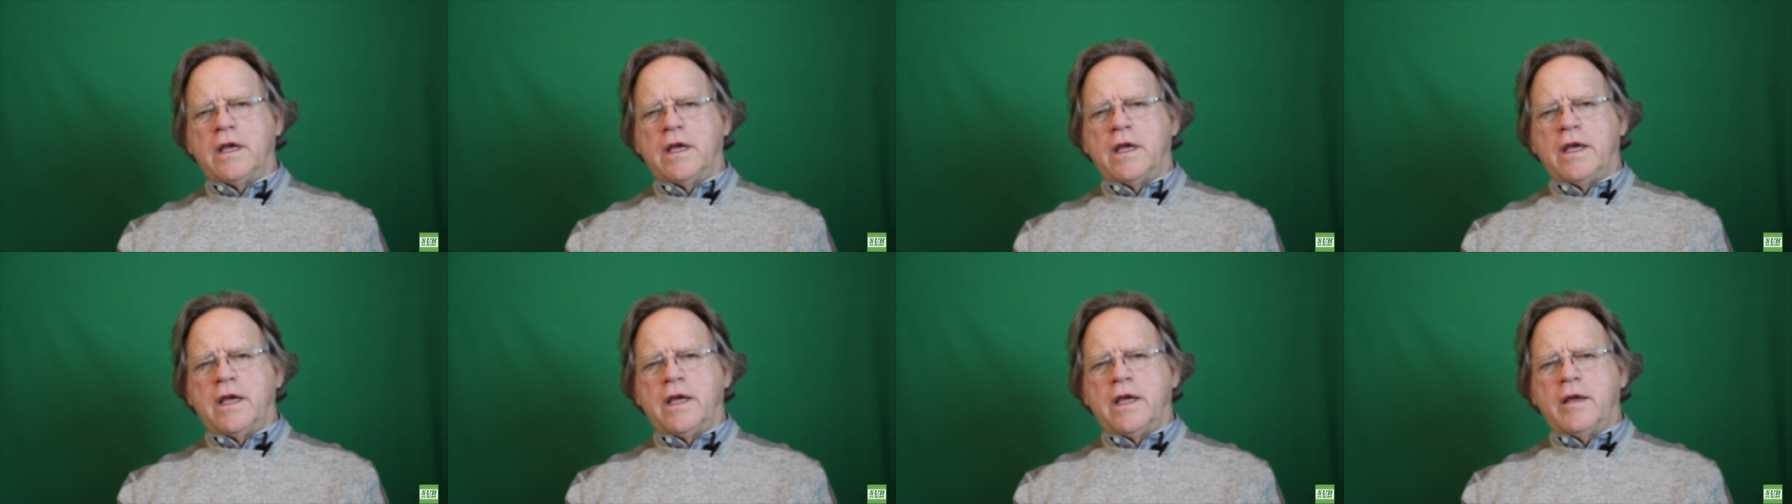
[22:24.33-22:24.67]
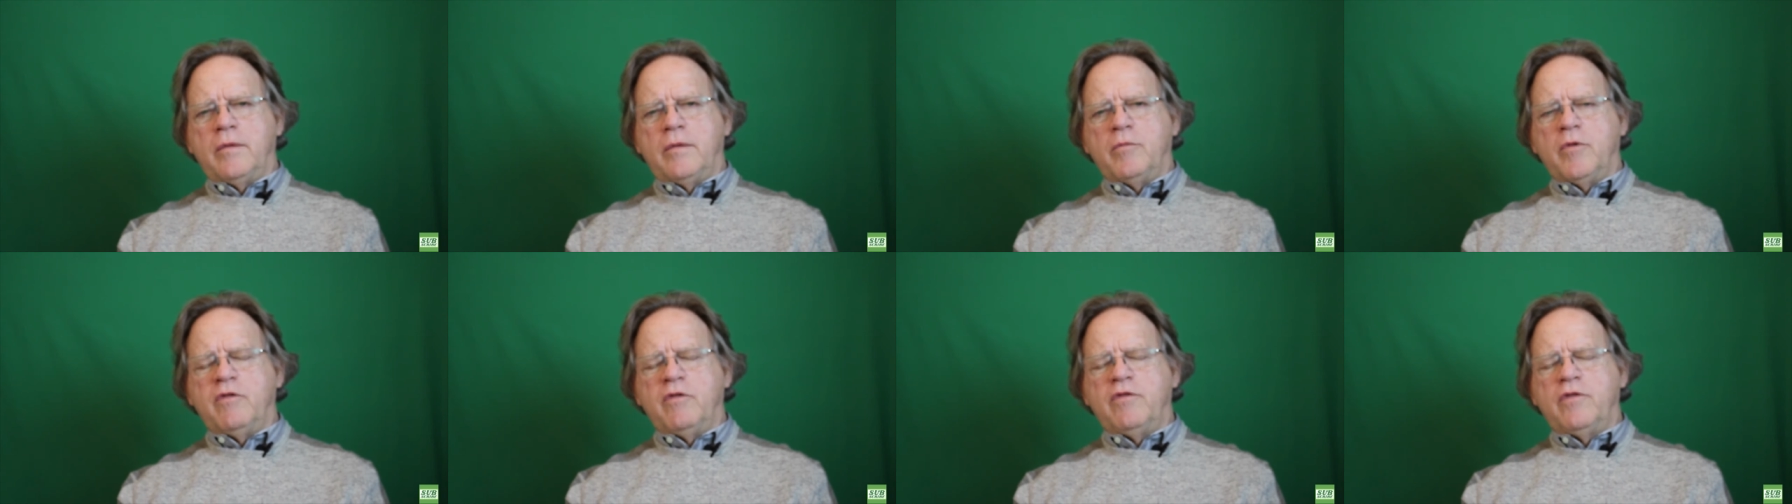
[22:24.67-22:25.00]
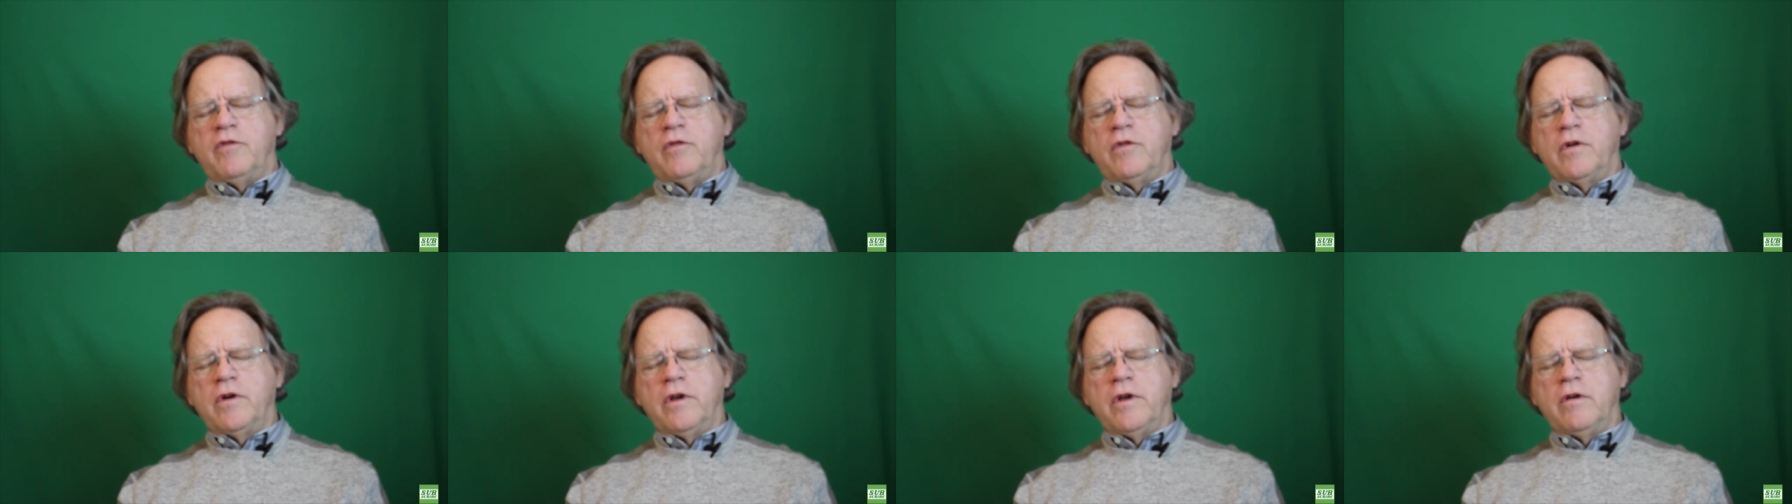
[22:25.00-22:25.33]
And
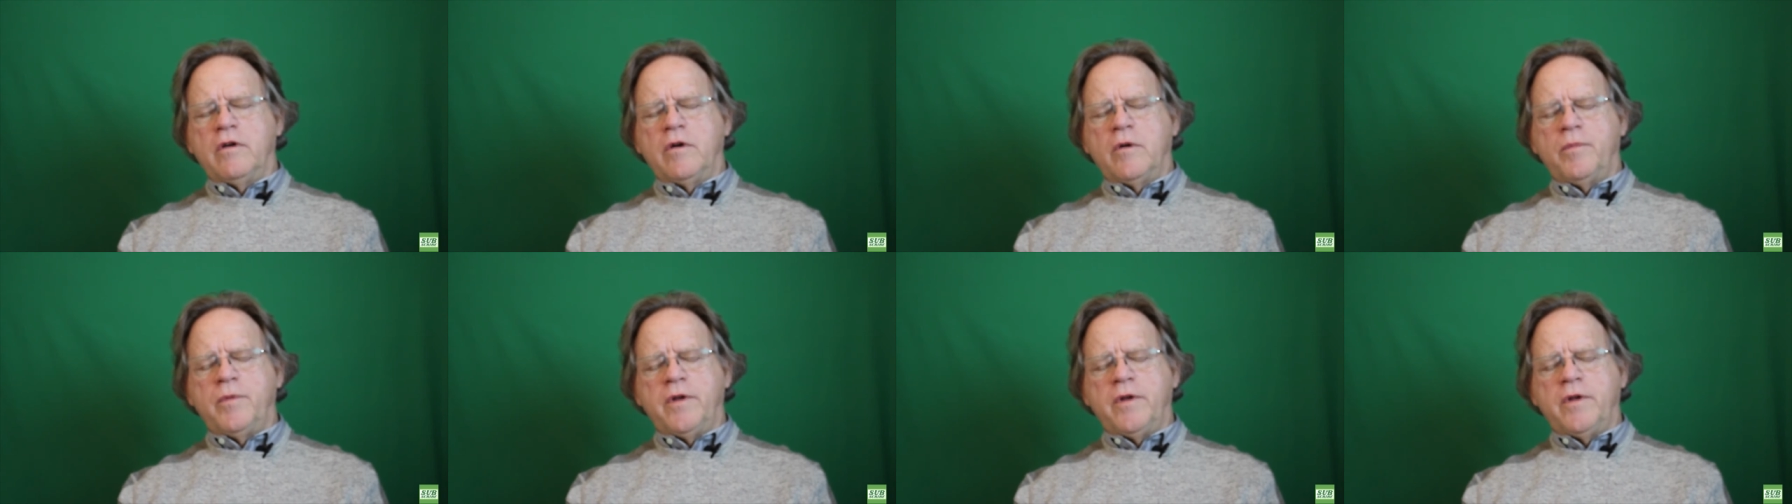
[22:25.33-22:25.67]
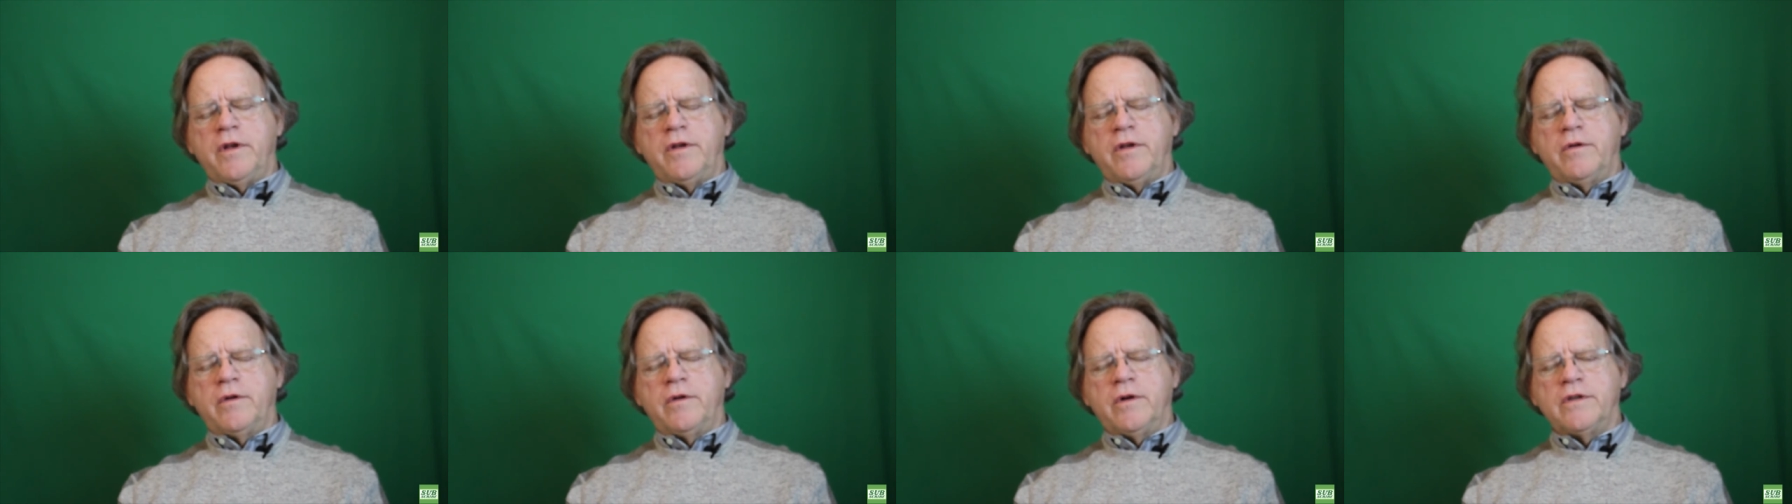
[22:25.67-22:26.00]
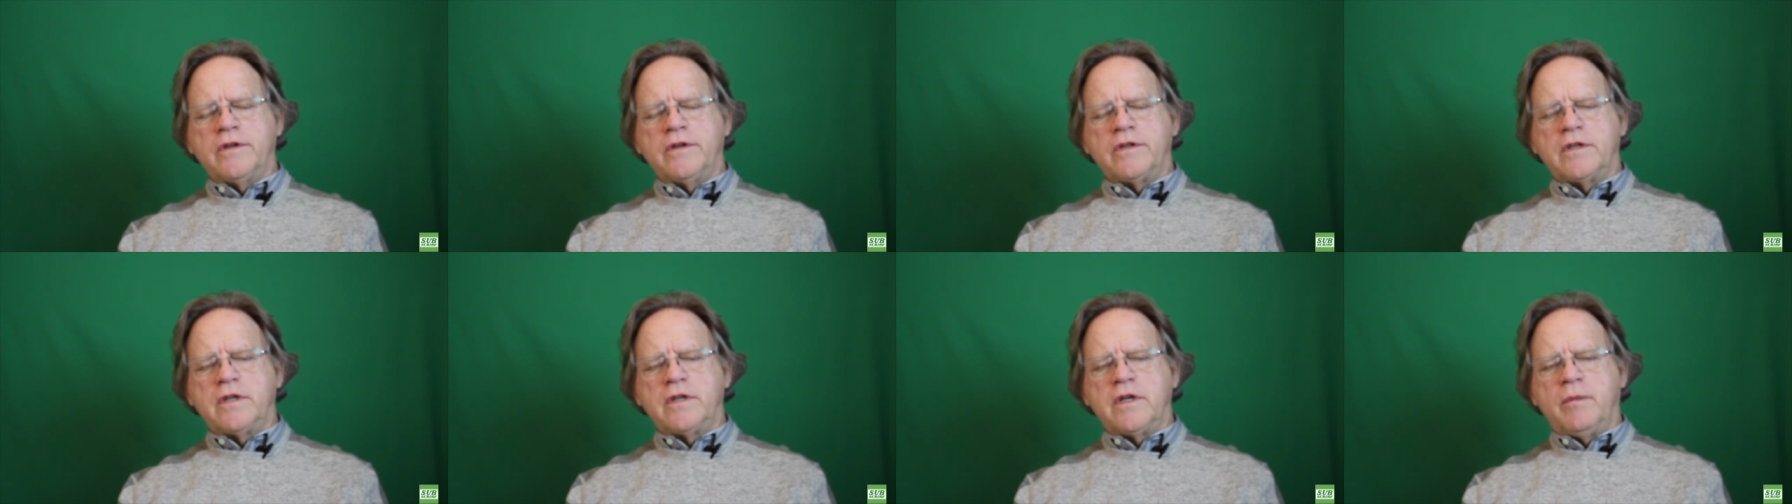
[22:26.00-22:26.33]
before you open the door and
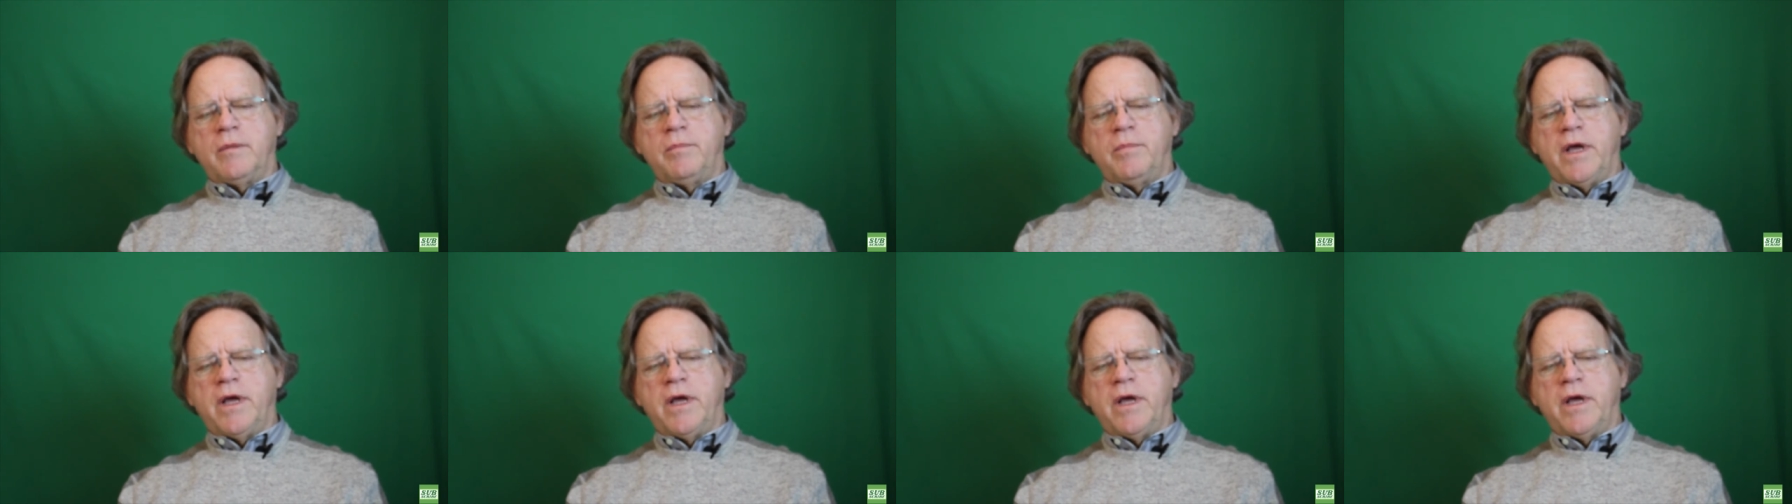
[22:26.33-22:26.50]
step